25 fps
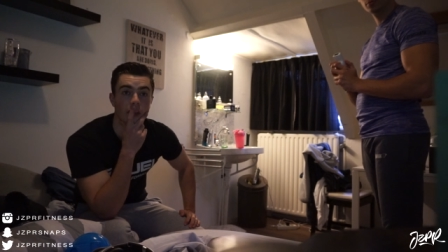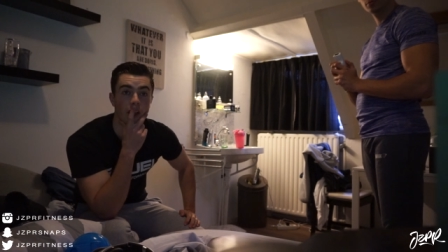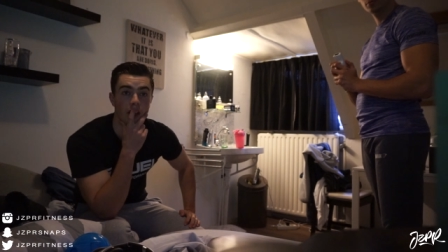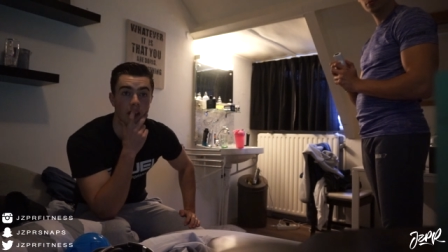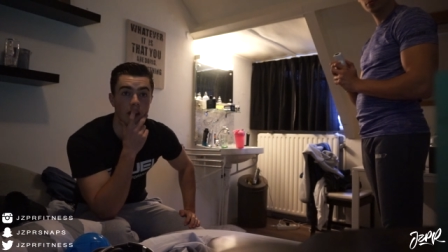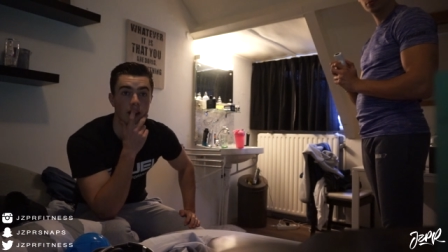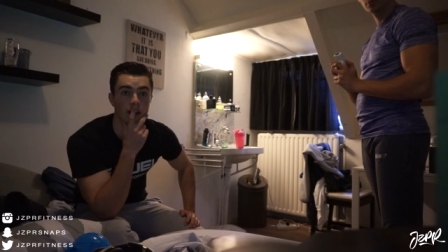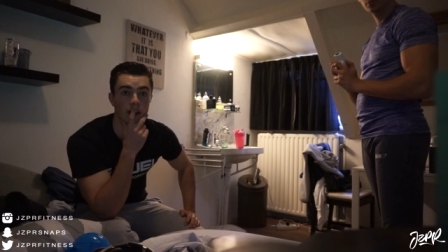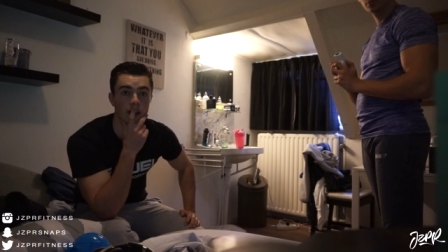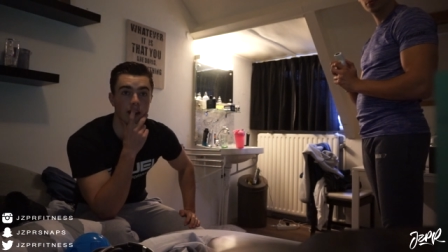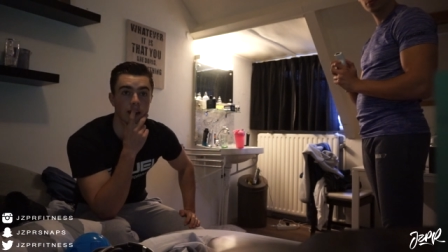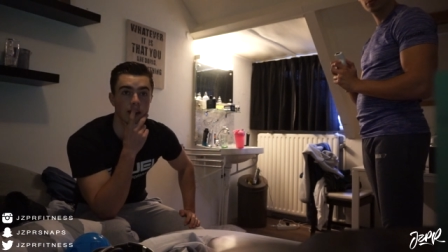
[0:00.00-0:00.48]

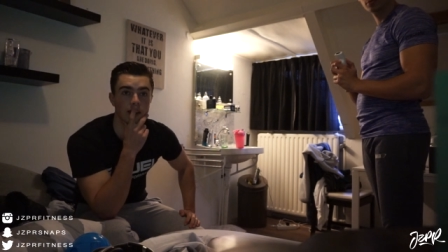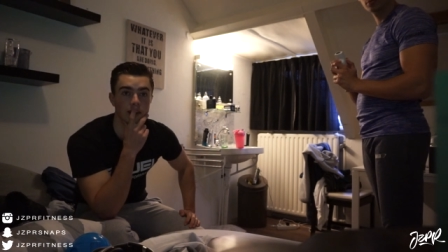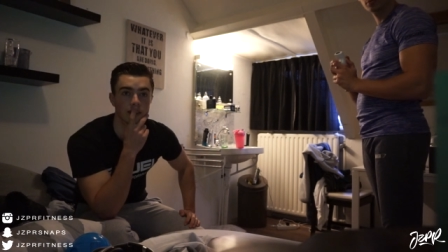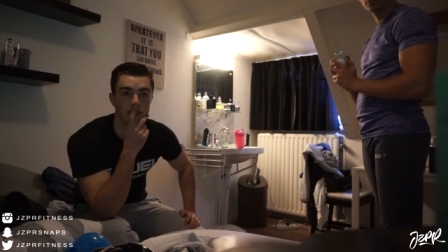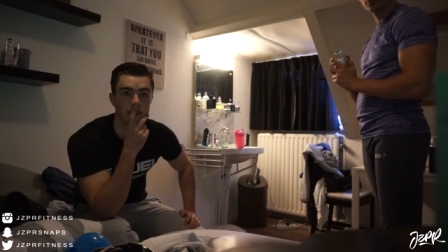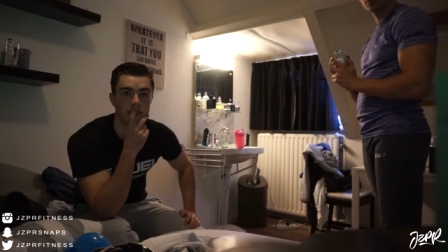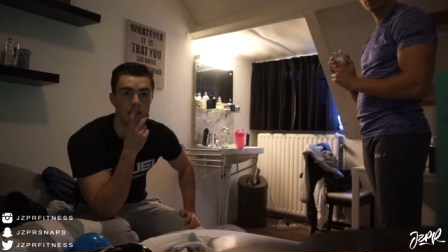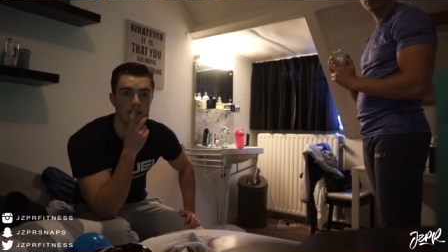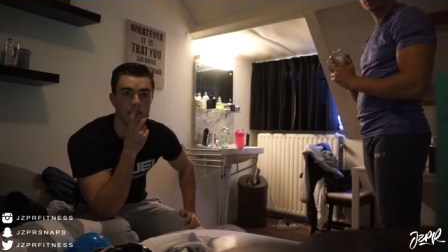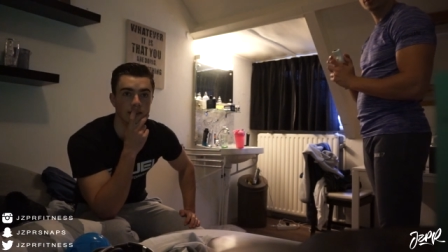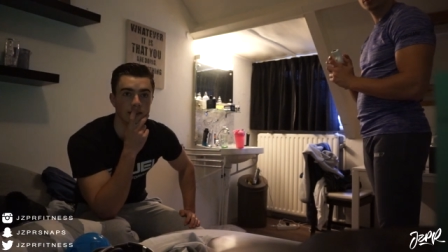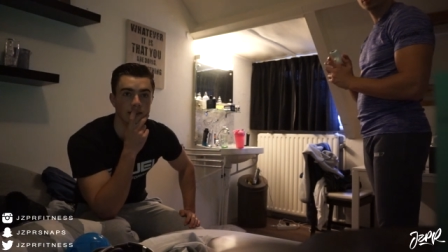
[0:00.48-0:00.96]
He
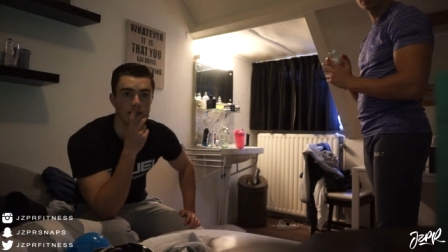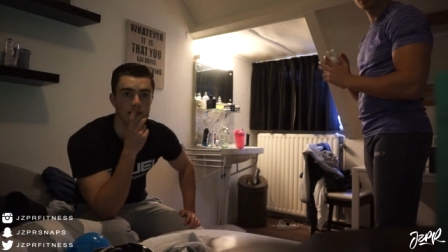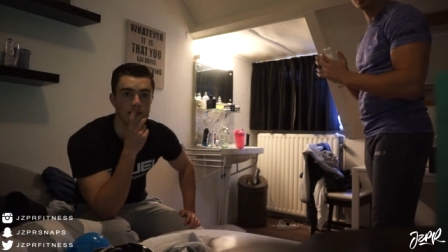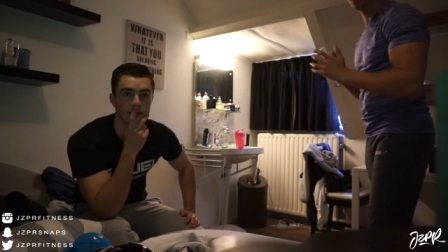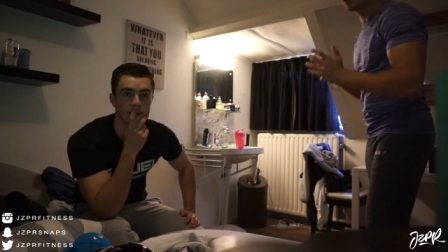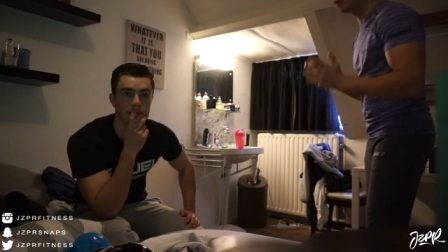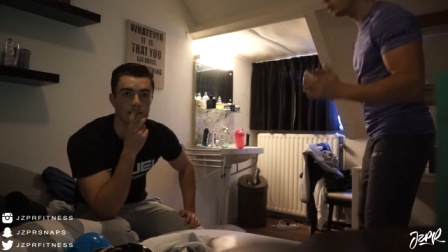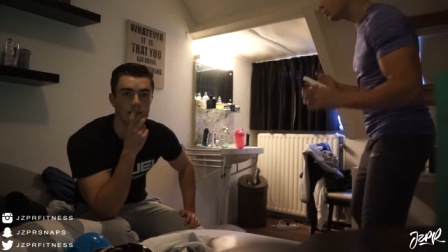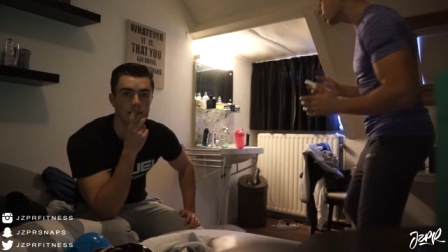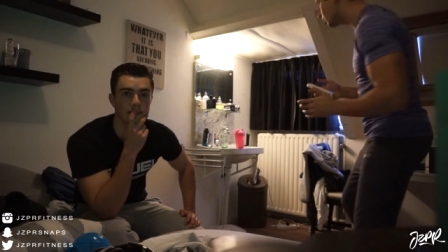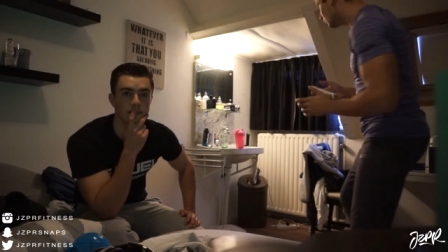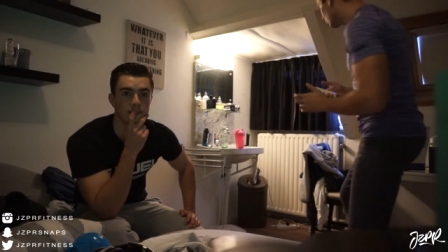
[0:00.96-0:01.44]
does.
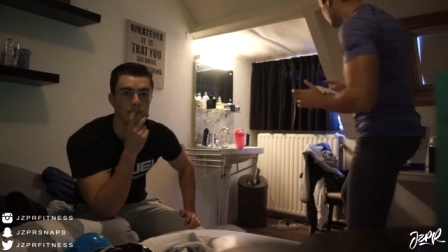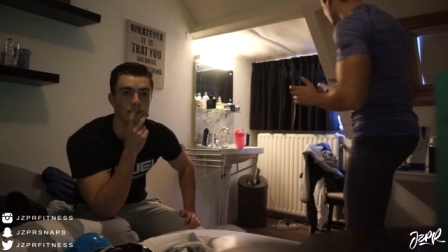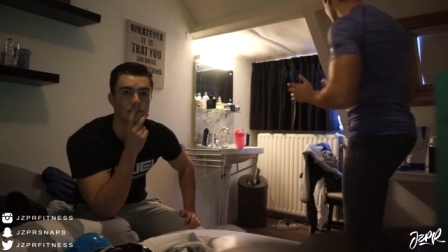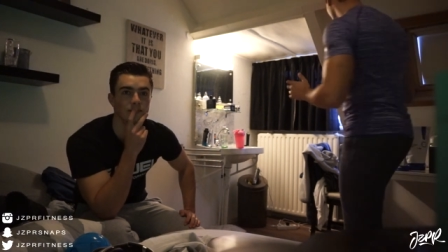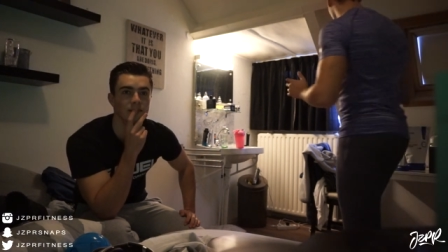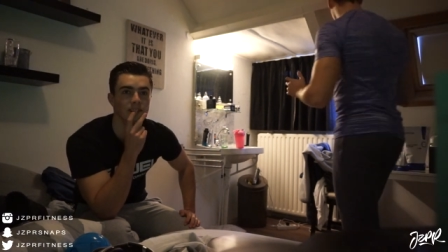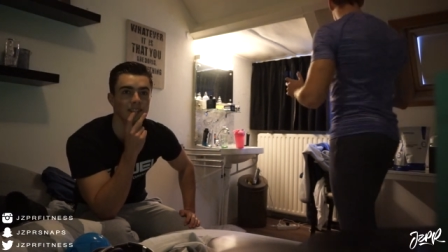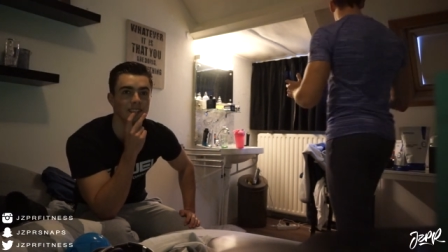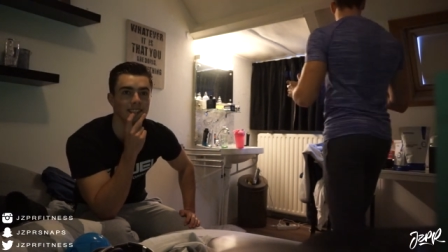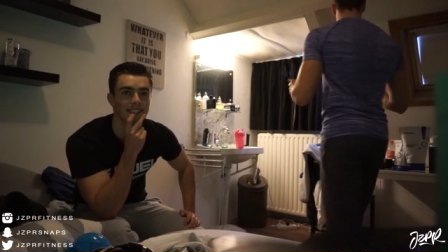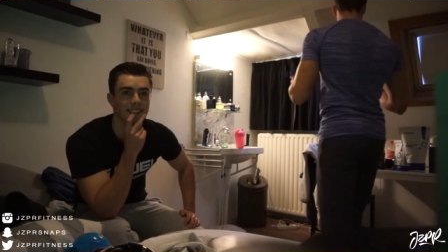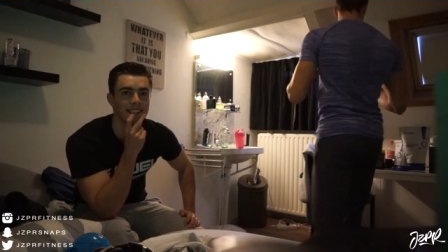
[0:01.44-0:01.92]

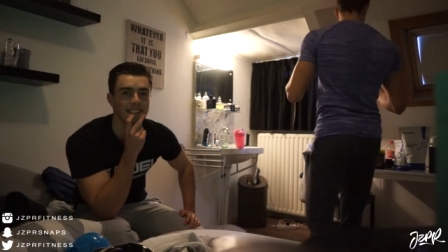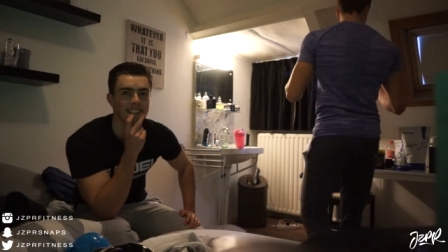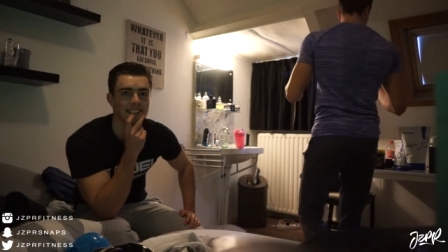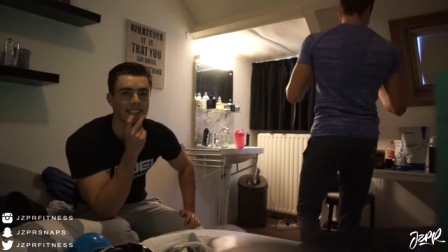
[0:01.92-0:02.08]
Oh!